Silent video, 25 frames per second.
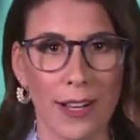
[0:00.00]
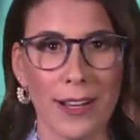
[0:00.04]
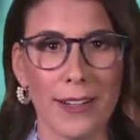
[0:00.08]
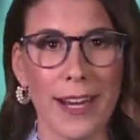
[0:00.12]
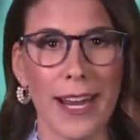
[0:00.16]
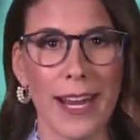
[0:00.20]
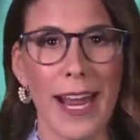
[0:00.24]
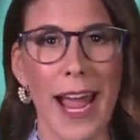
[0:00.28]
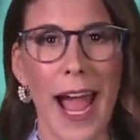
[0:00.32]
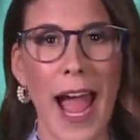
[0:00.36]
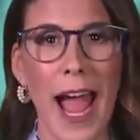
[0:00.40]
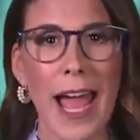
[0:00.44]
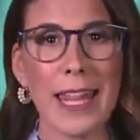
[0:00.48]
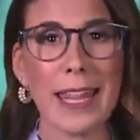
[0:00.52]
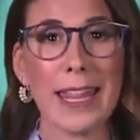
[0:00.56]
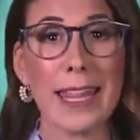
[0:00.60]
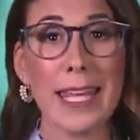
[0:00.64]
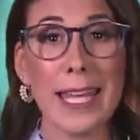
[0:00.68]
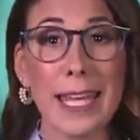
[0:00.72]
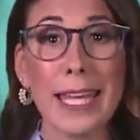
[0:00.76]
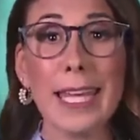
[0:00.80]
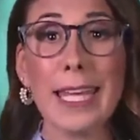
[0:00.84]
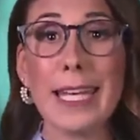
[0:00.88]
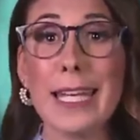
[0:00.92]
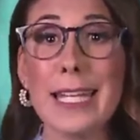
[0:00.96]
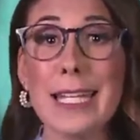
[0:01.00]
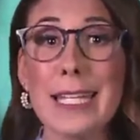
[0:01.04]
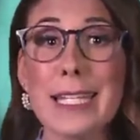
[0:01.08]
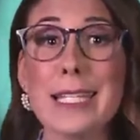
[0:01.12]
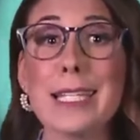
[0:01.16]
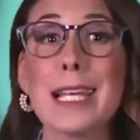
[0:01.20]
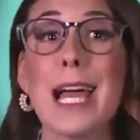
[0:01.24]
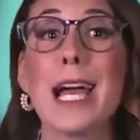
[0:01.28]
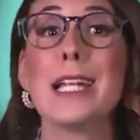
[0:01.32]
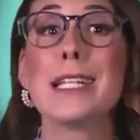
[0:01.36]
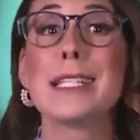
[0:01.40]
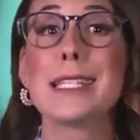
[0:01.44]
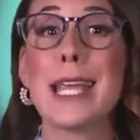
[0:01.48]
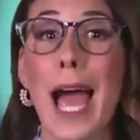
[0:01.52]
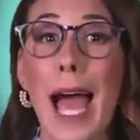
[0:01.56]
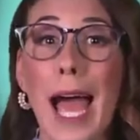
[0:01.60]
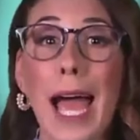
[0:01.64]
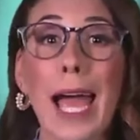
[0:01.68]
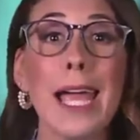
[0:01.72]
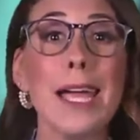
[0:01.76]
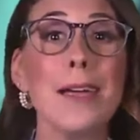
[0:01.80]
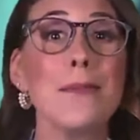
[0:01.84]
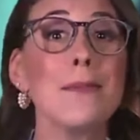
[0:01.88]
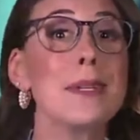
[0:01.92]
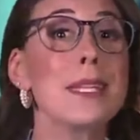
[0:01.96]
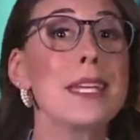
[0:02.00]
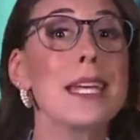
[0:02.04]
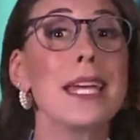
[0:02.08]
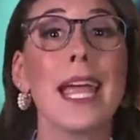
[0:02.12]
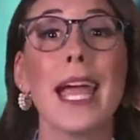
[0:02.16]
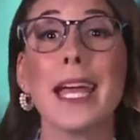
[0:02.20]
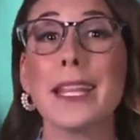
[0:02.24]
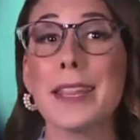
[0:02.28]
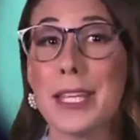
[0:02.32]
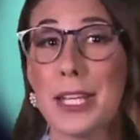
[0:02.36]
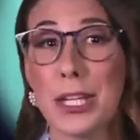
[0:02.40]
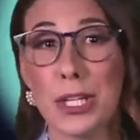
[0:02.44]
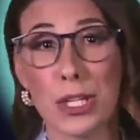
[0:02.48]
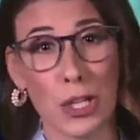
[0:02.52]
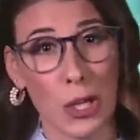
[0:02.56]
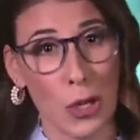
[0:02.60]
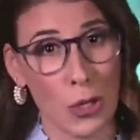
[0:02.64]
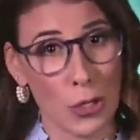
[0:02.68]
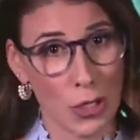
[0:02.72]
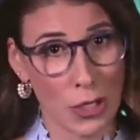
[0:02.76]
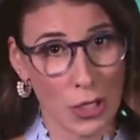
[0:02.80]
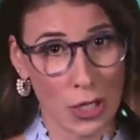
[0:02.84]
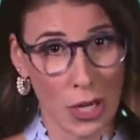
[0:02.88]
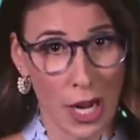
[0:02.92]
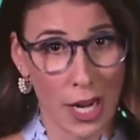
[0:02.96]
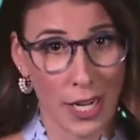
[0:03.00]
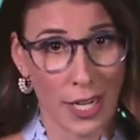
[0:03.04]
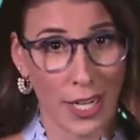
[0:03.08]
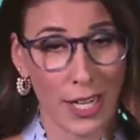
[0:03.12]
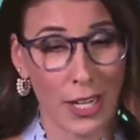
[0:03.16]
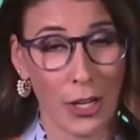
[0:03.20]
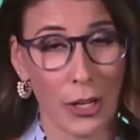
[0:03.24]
All right, I think it is time to get this show started.